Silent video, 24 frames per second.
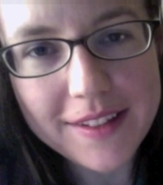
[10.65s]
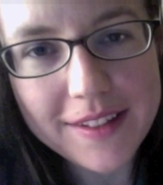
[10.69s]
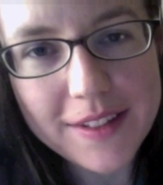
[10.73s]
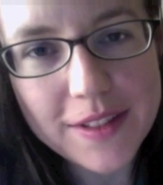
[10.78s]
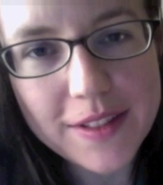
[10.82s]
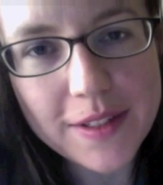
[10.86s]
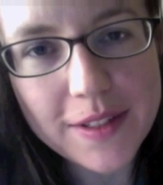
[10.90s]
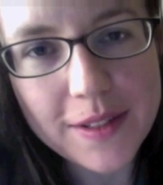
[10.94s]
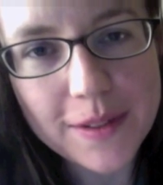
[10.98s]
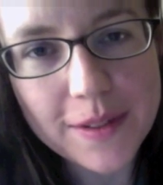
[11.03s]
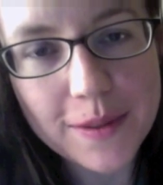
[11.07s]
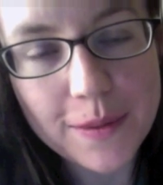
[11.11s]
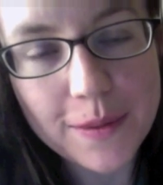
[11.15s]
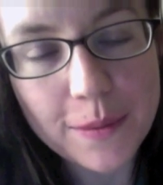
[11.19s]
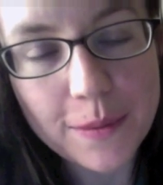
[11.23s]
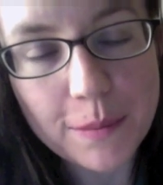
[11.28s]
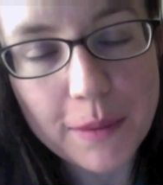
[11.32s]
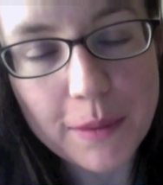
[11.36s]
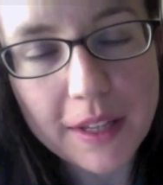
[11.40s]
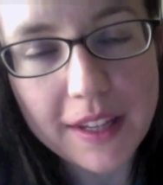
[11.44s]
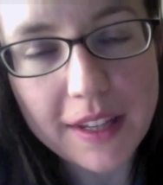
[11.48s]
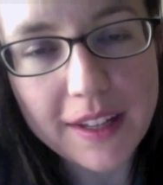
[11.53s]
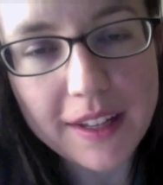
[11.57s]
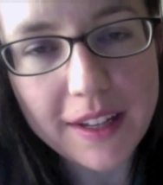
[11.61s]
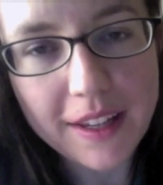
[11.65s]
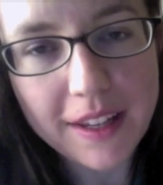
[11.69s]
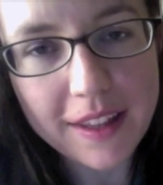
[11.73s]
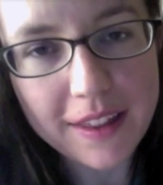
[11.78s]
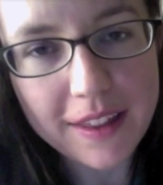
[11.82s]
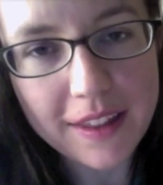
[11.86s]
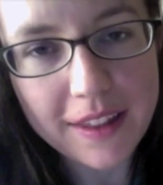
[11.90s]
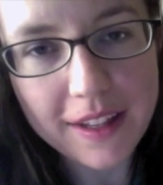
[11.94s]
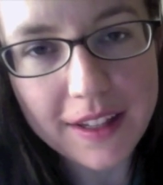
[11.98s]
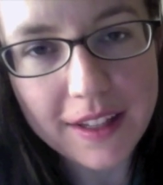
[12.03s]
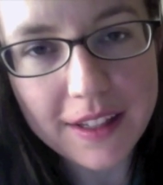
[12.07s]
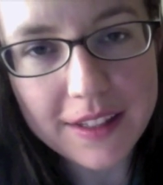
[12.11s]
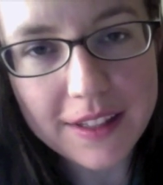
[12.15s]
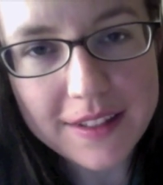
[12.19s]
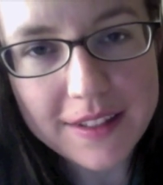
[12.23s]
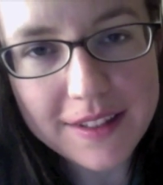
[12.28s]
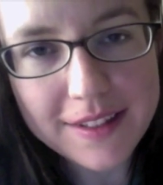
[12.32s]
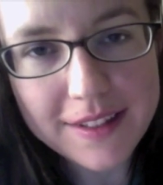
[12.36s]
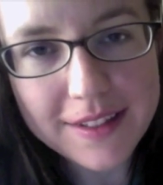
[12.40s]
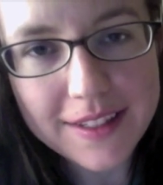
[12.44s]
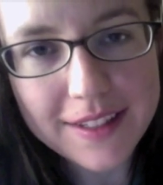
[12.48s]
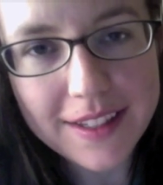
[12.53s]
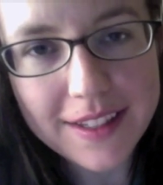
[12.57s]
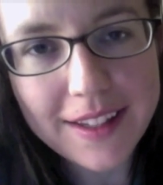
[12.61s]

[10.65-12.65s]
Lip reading: to be an atheist